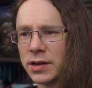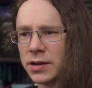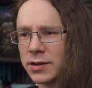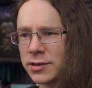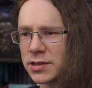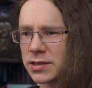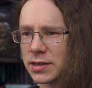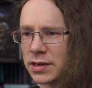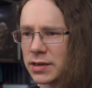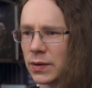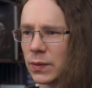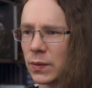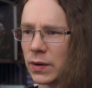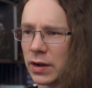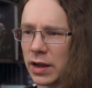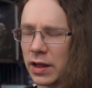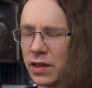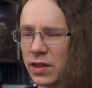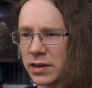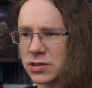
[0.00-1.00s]

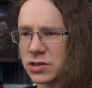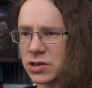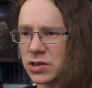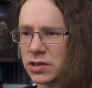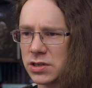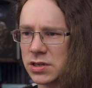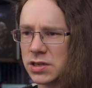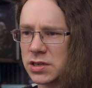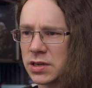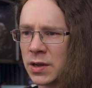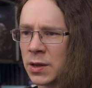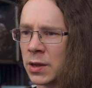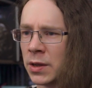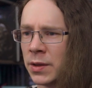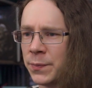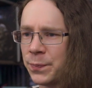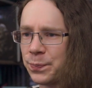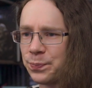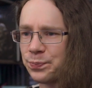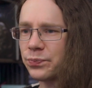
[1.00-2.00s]
So that's good.
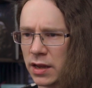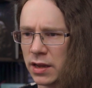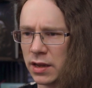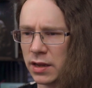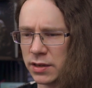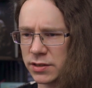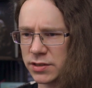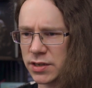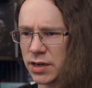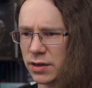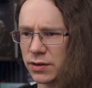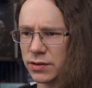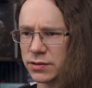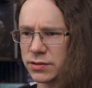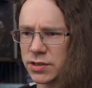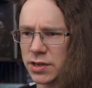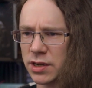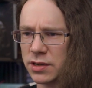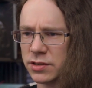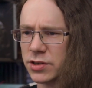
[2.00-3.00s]
So
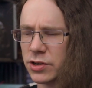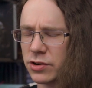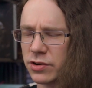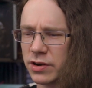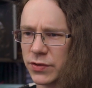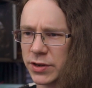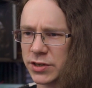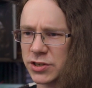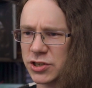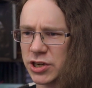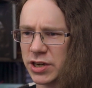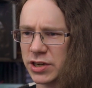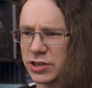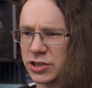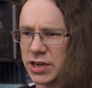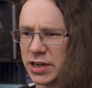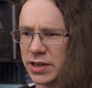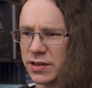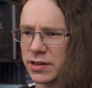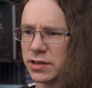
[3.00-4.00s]
there's an art and graphics change
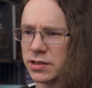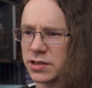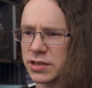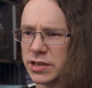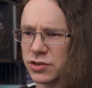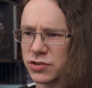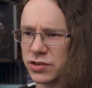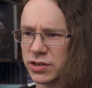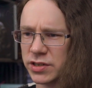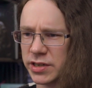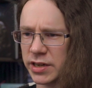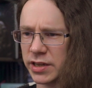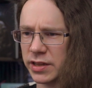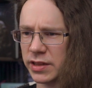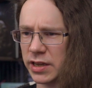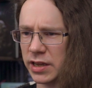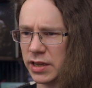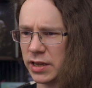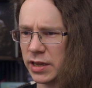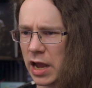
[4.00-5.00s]
here that's interesting.
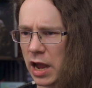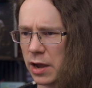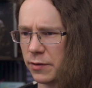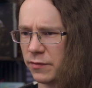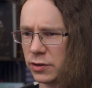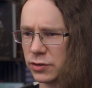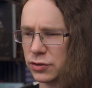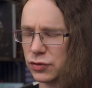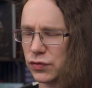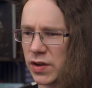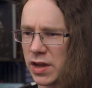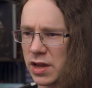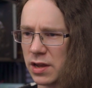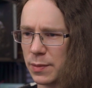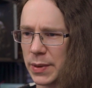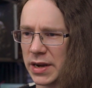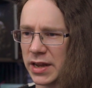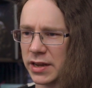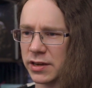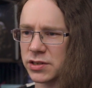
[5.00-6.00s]
The Vault
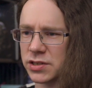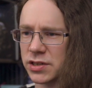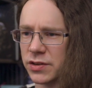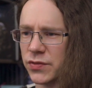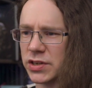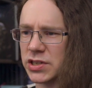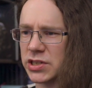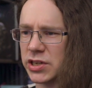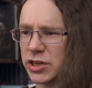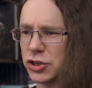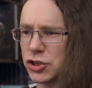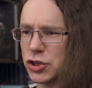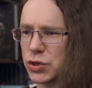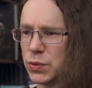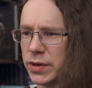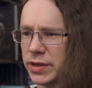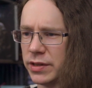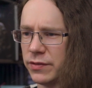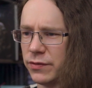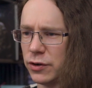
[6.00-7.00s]
Fireplace. They fixed an issue
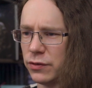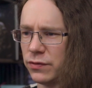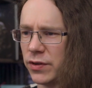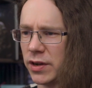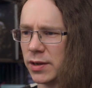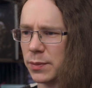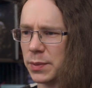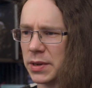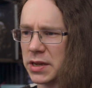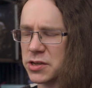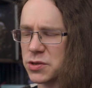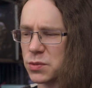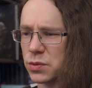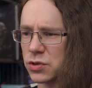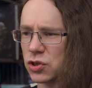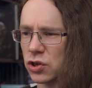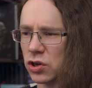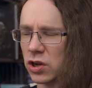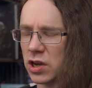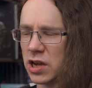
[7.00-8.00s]
where the Vault Fireplace was
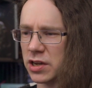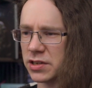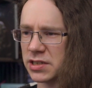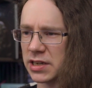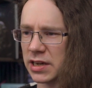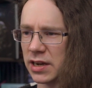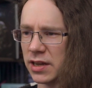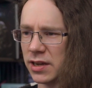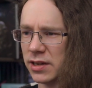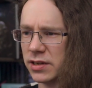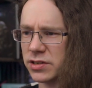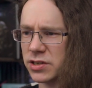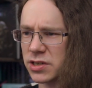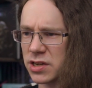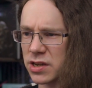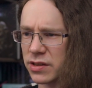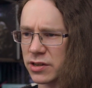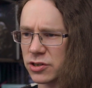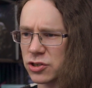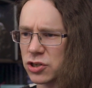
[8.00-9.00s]
not casting light,
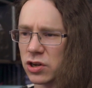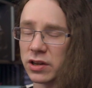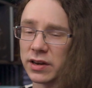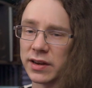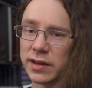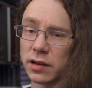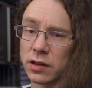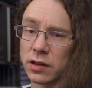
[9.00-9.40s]
so that should look a little